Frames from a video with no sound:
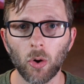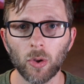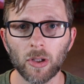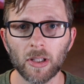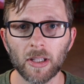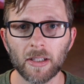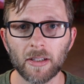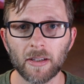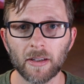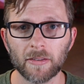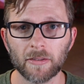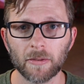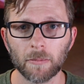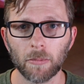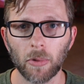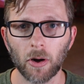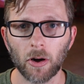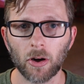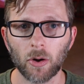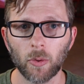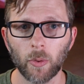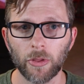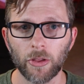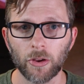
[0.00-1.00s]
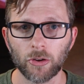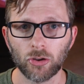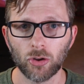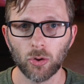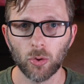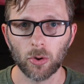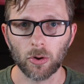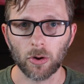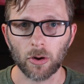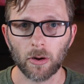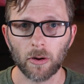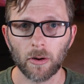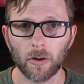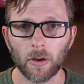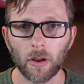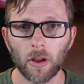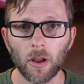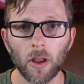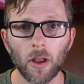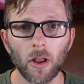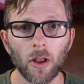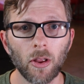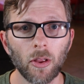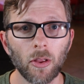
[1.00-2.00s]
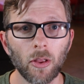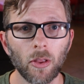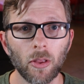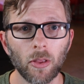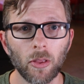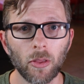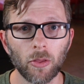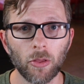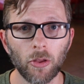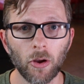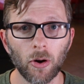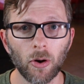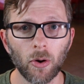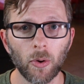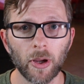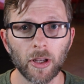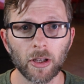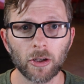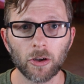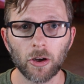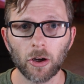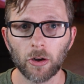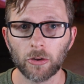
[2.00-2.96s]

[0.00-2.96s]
only disembark with a tour. Though in